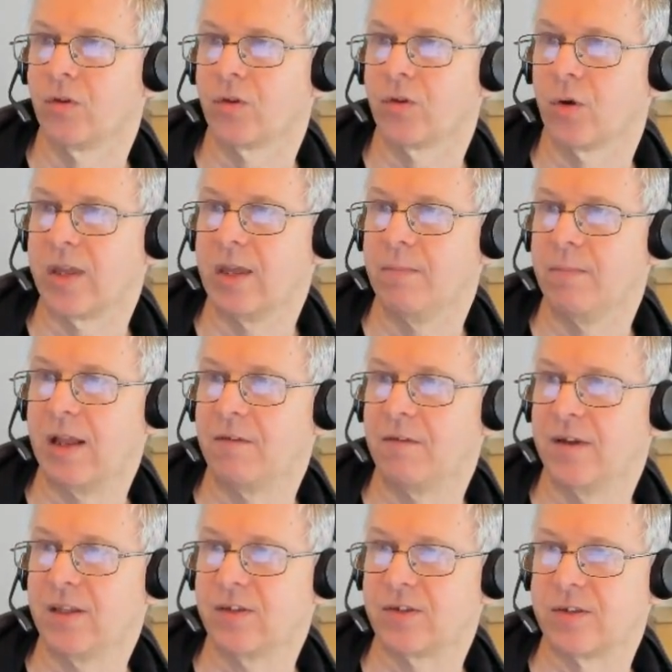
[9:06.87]
So the key
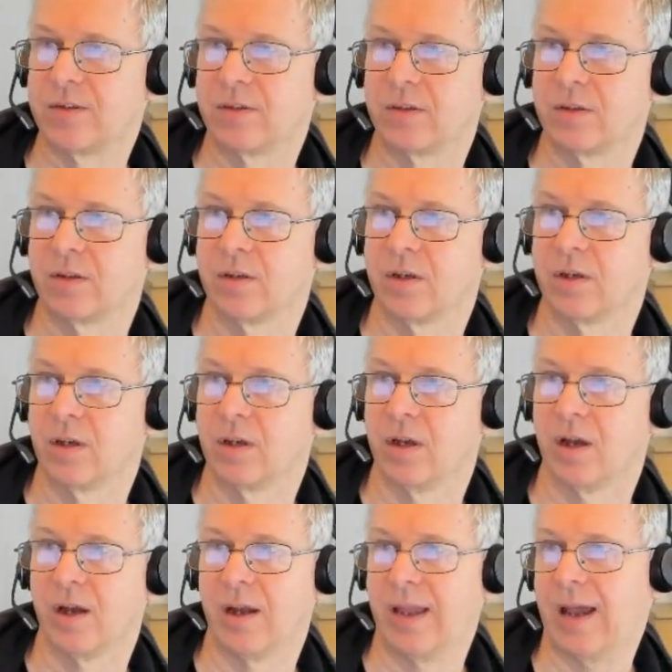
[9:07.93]
benefits.
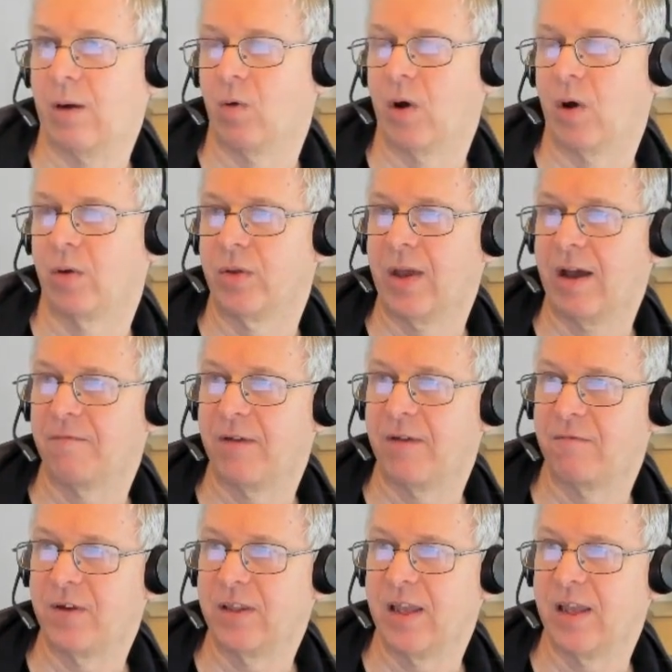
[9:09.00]
Well, you have
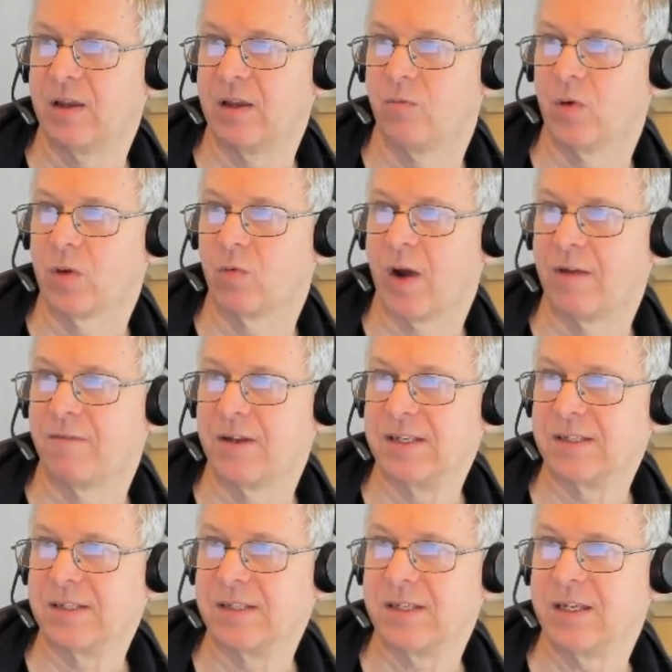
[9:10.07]
everything with Wi-Fi
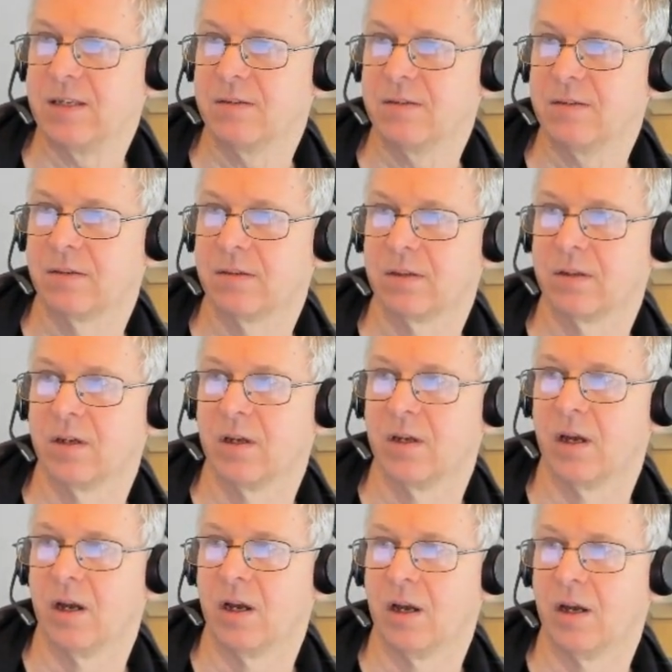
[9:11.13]
6E.
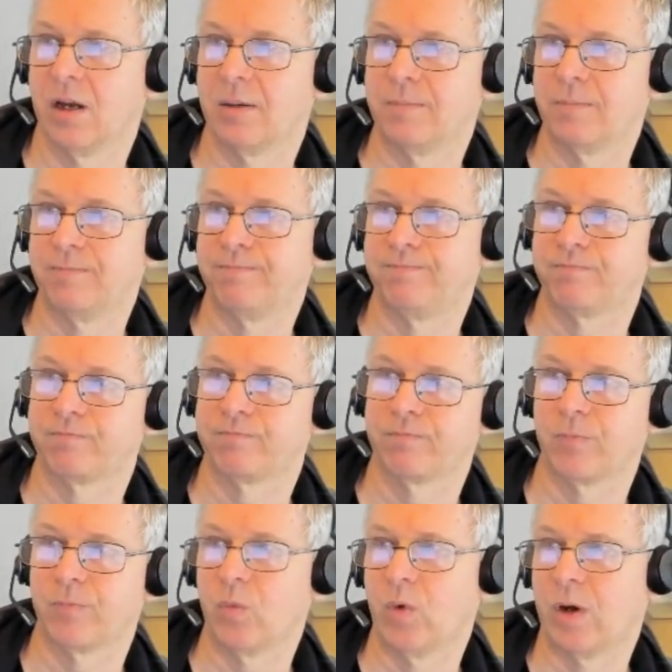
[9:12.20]

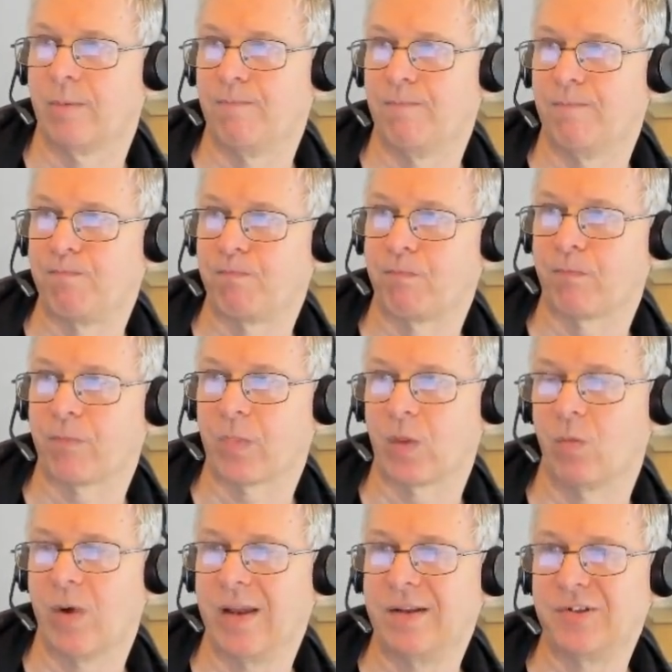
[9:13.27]
Well,
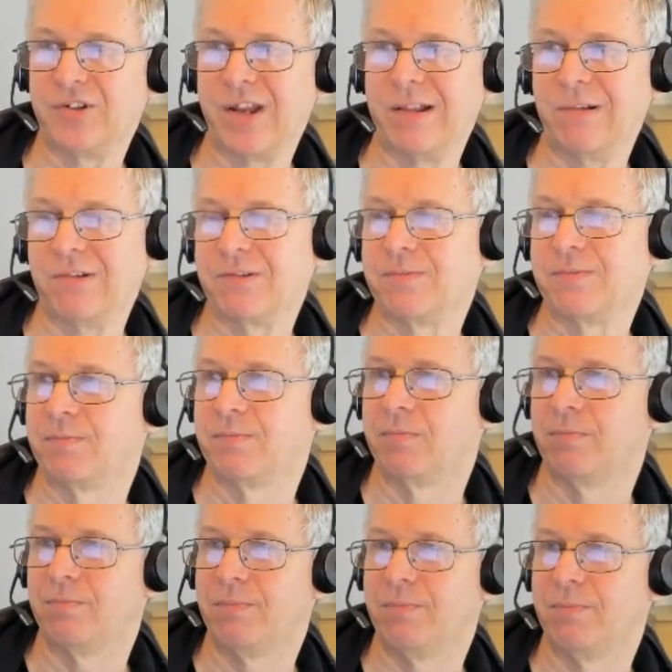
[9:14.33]
wider channels,
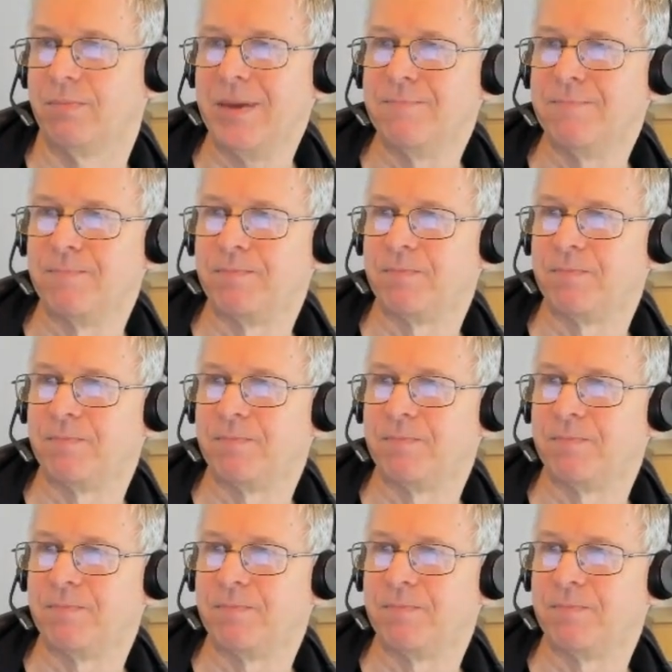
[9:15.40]
maybe.